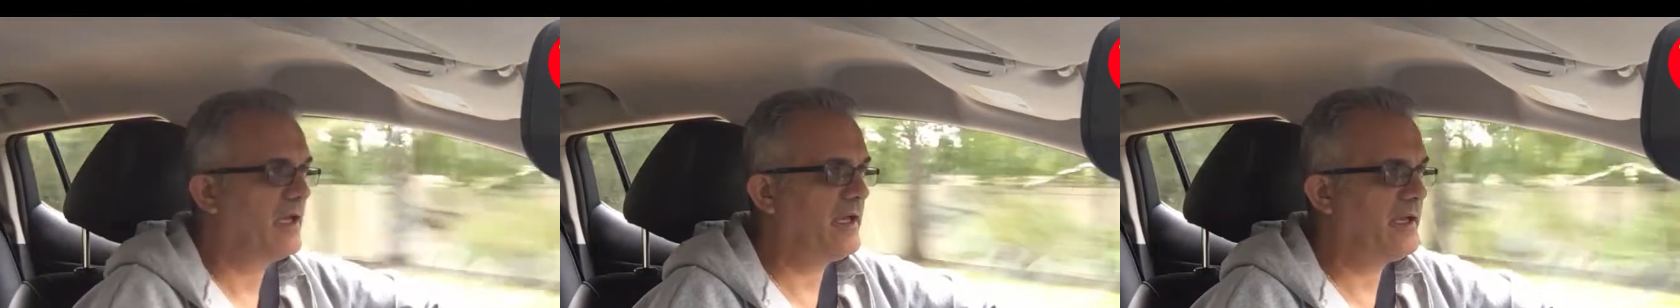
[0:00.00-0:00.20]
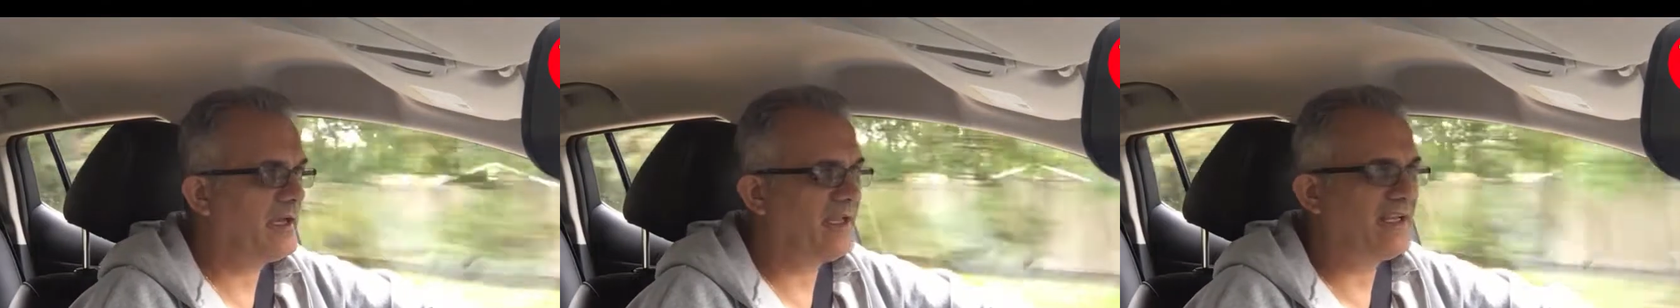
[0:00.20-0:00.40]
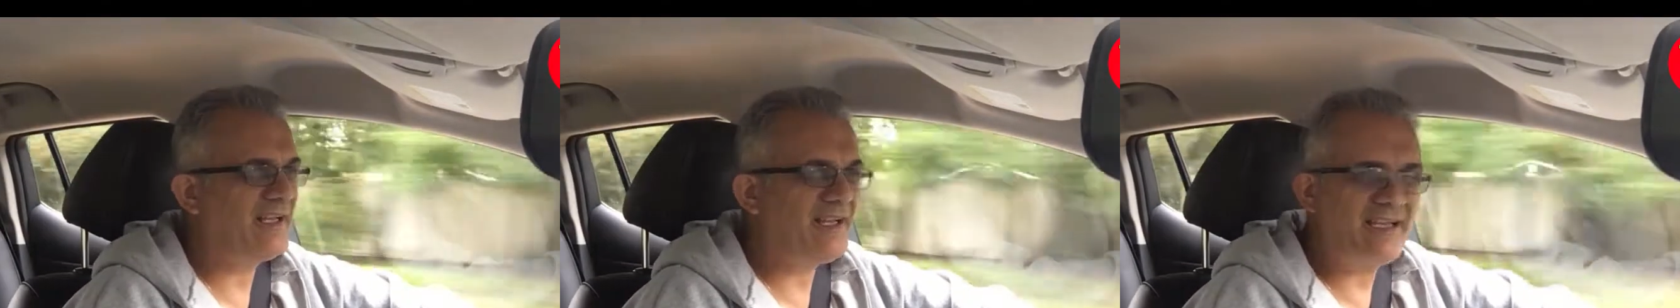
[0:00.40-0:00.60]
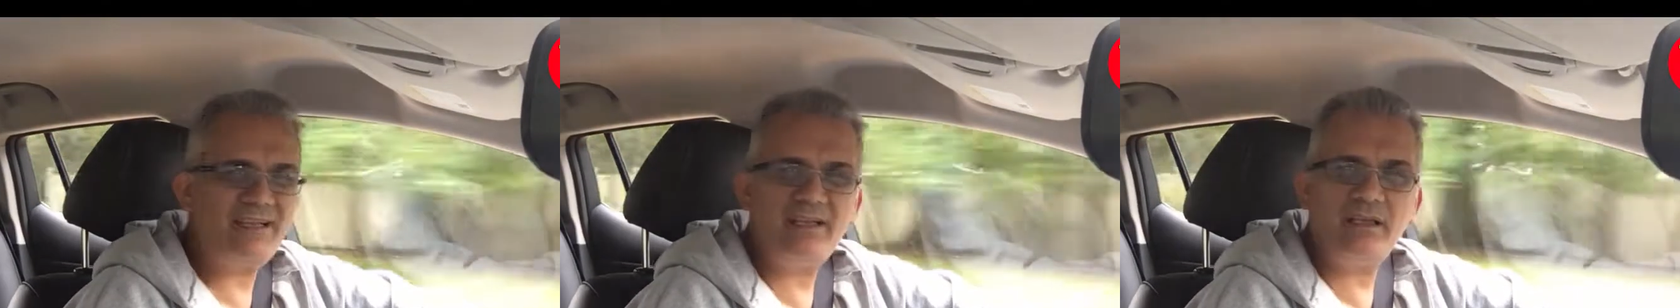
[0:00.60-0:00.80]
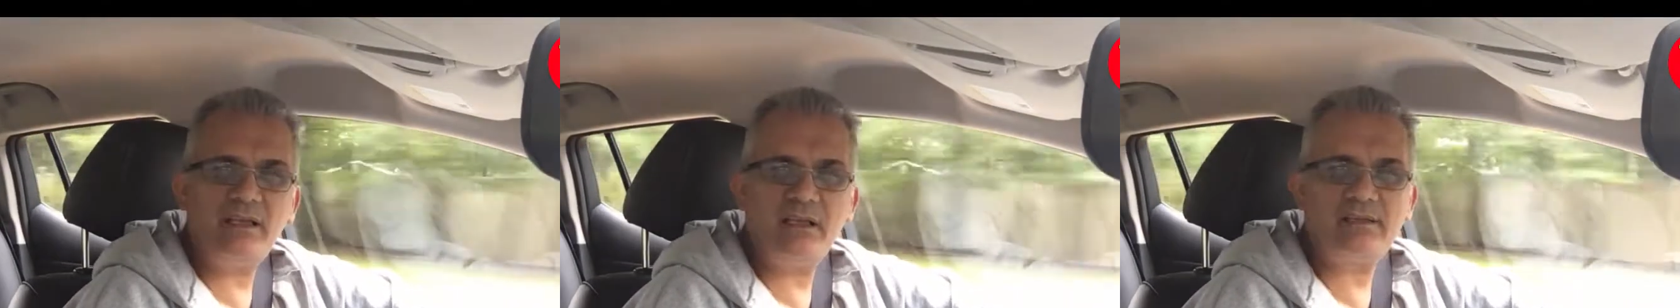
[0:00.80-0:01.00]
a
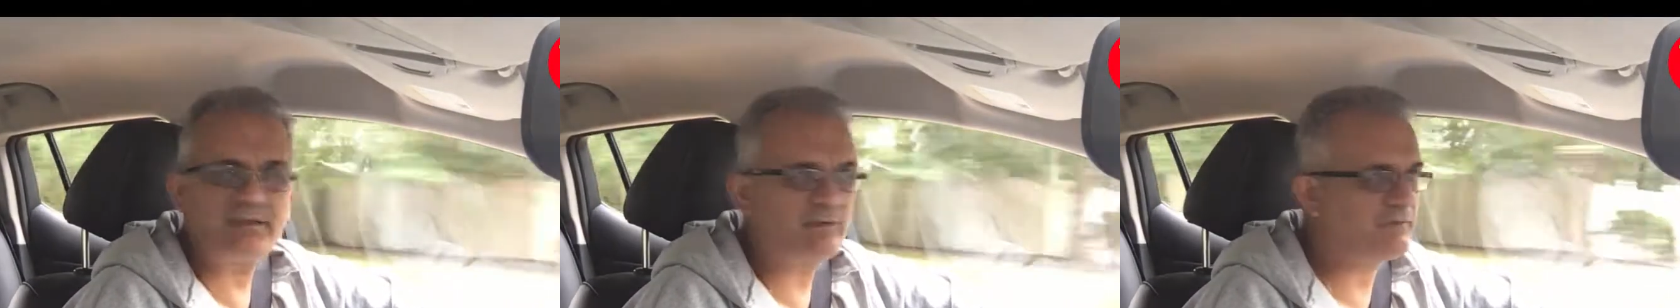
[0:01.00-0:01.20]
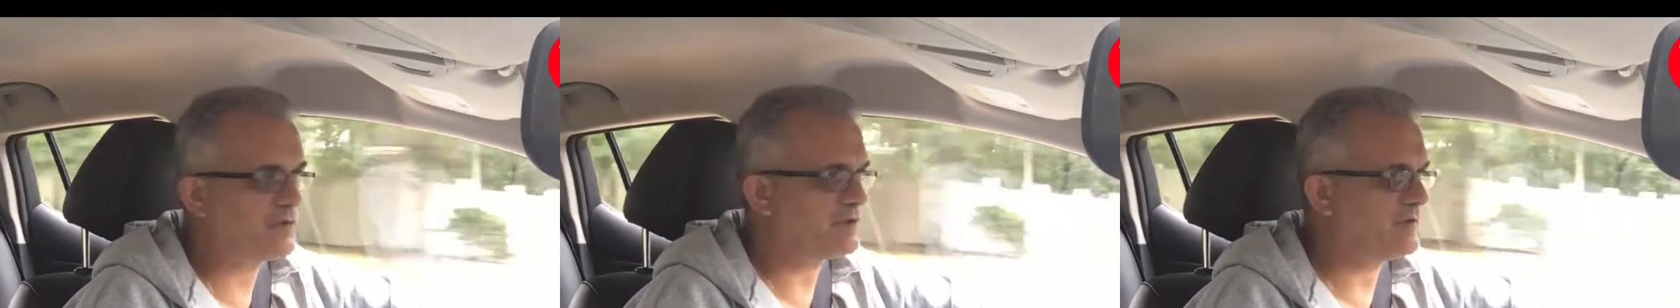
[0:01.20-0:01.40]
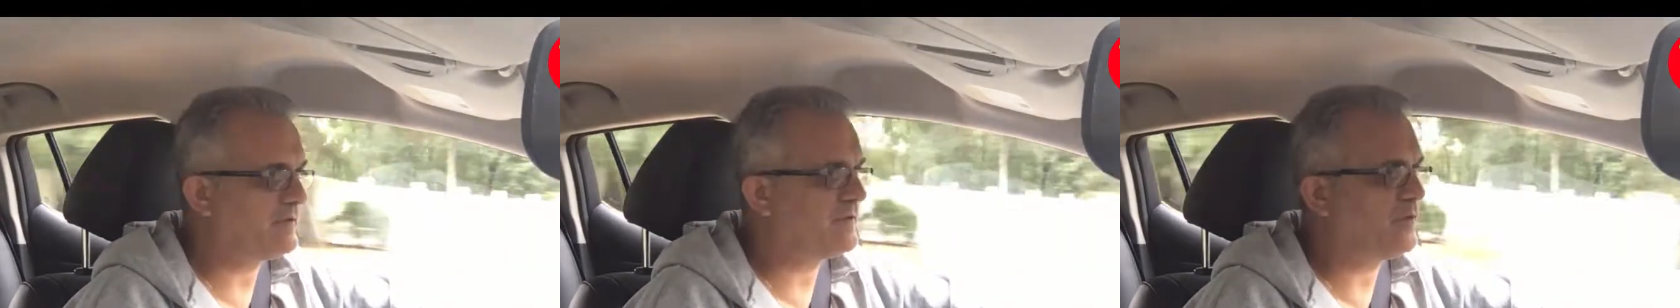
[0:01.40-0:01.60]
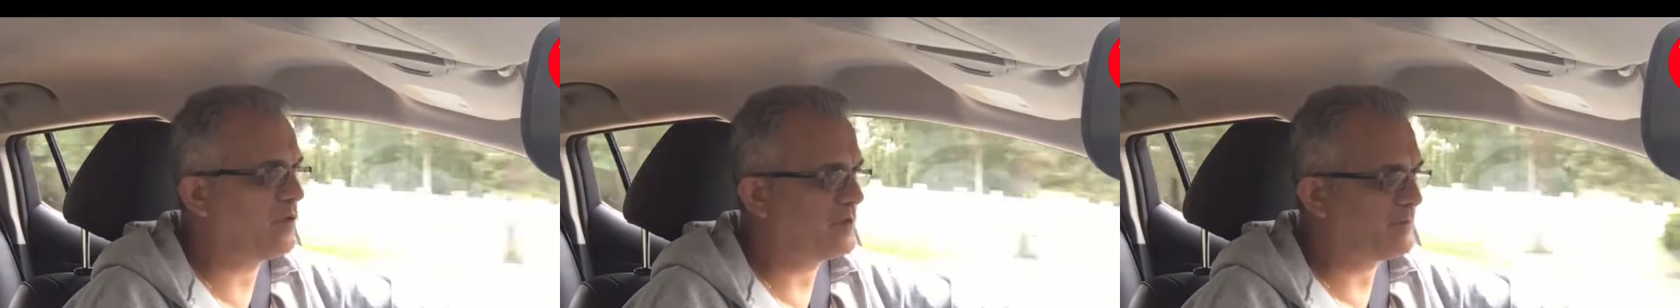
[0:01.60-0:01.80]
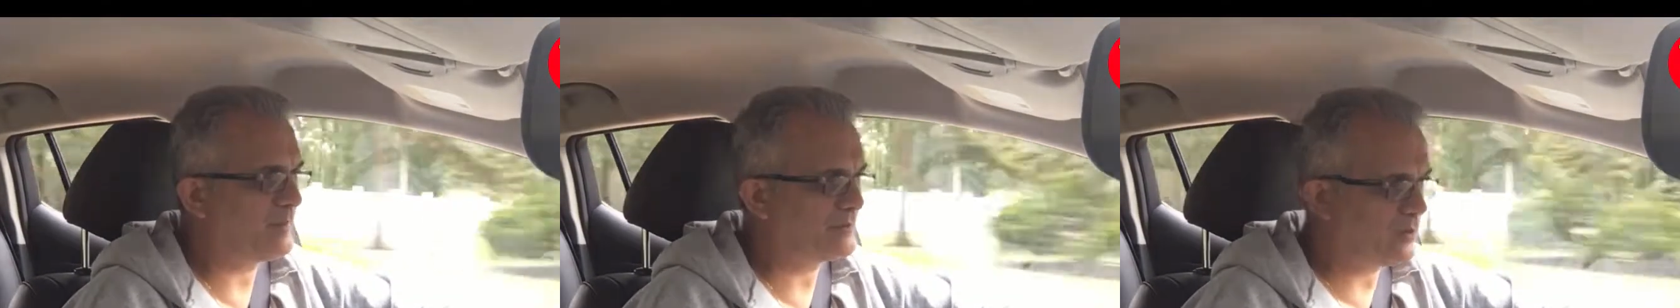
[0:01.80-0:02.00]
little less for the
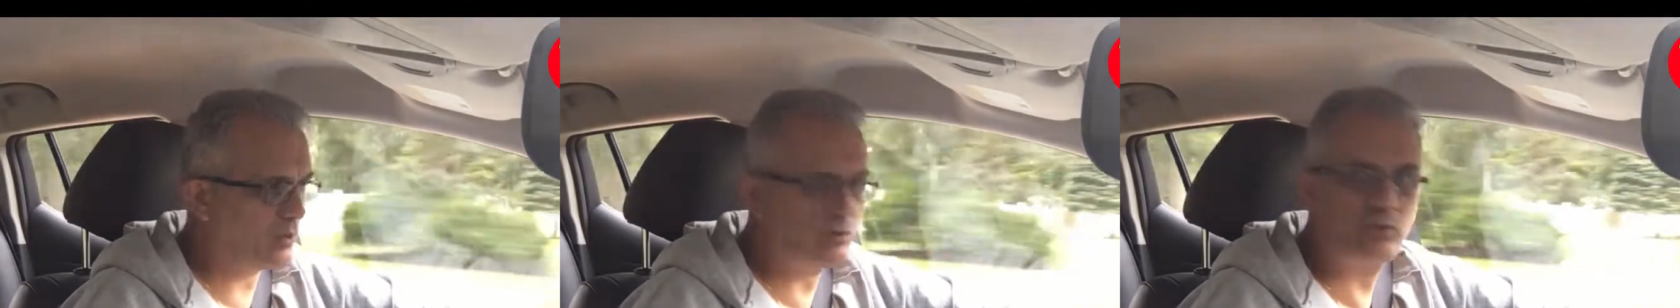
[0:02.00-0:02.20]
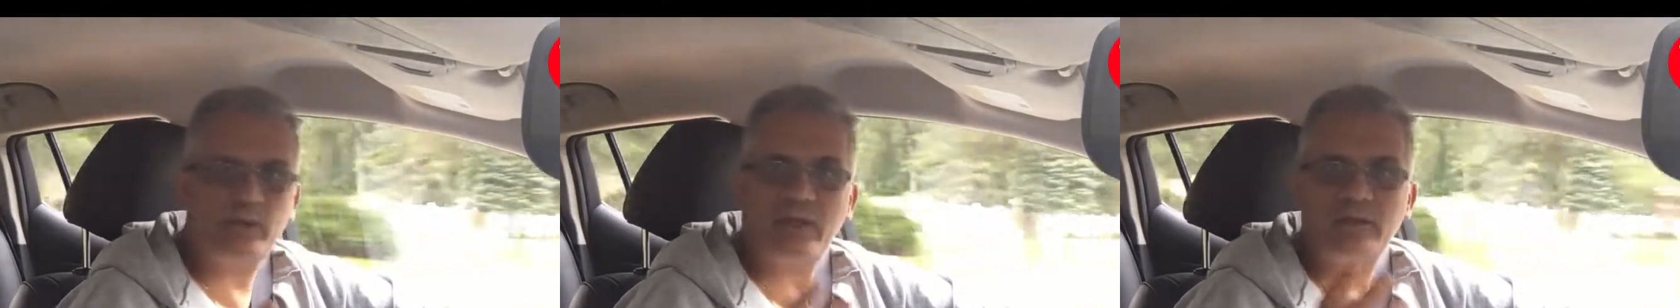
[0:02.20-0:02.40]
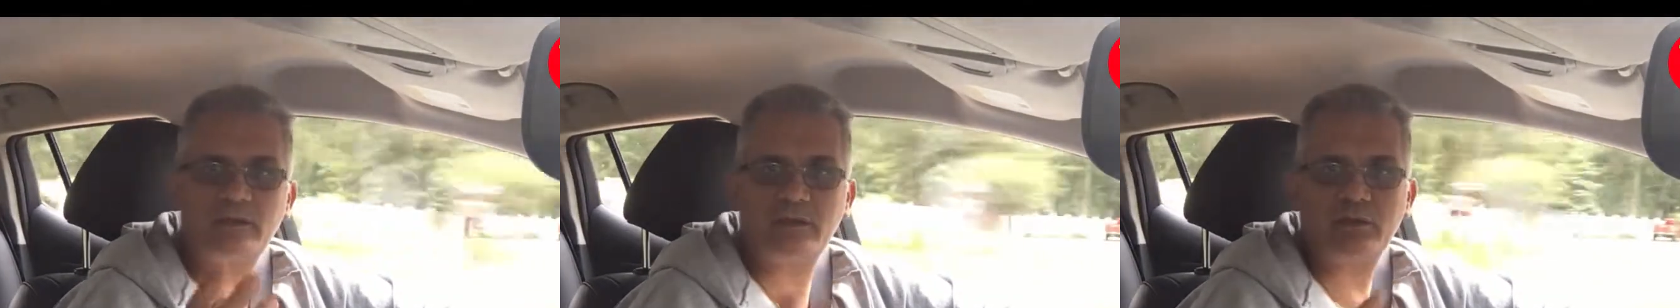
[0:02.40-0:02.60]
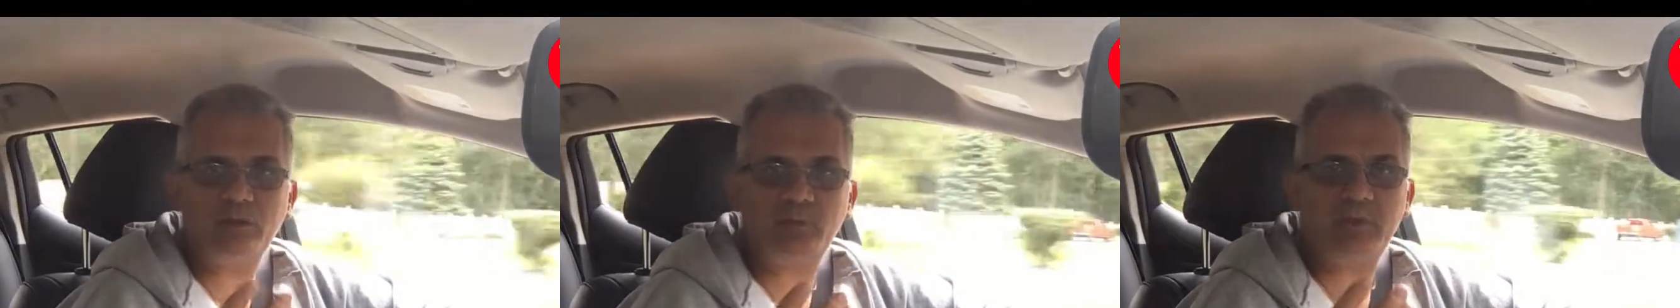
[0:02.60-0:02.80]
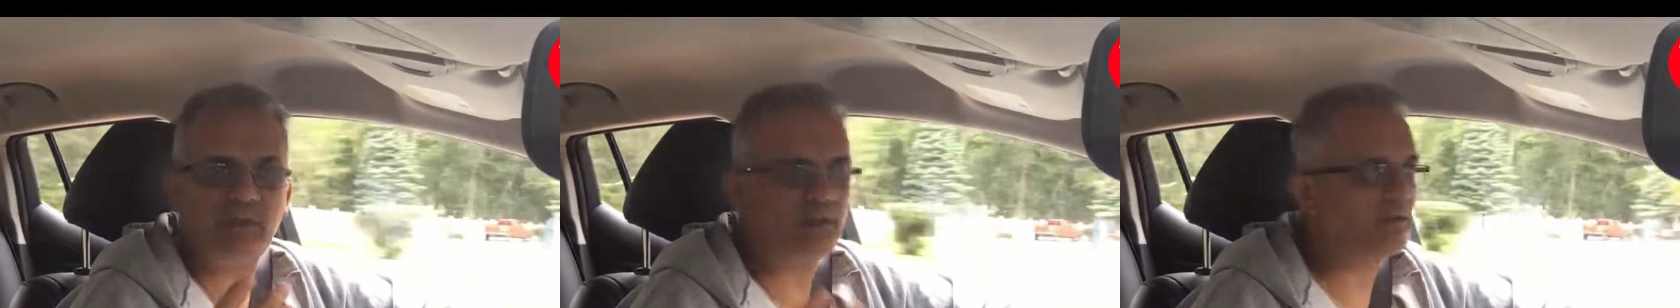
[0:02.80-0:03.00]
Volt, but altogether
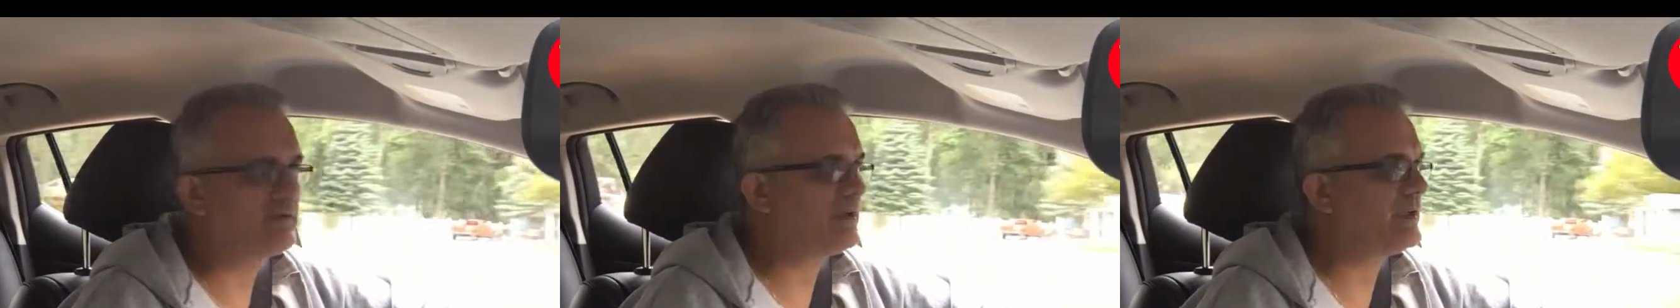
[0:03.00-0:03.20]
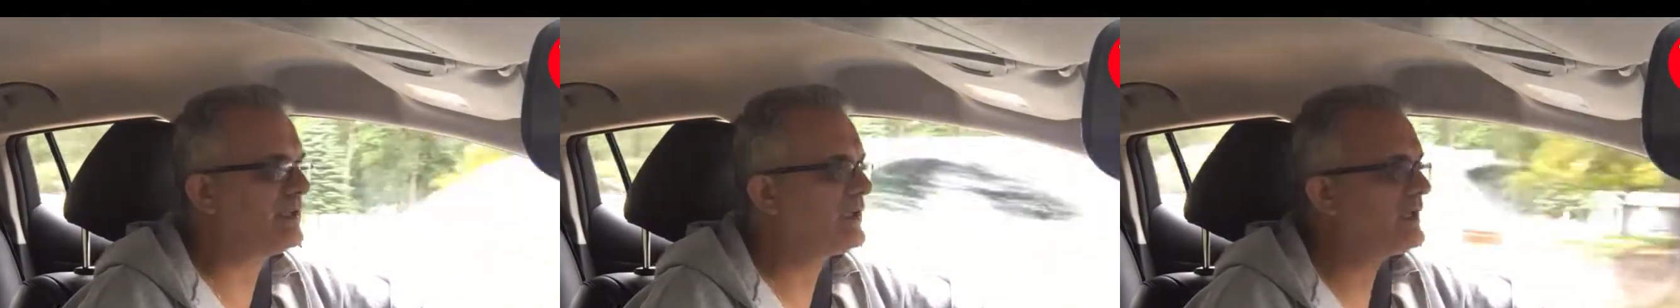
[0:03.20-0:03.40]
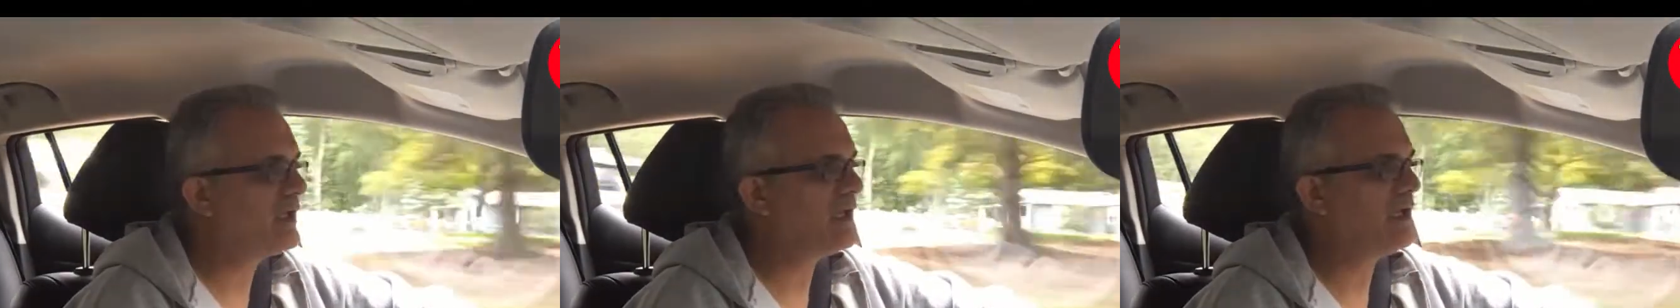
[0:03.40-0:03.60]
accumulatively